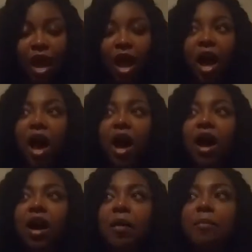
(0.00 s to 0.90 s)

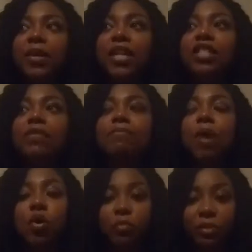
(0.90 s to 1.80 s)
But it's
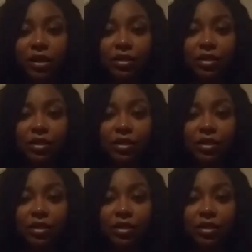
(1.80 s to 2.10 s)
moments.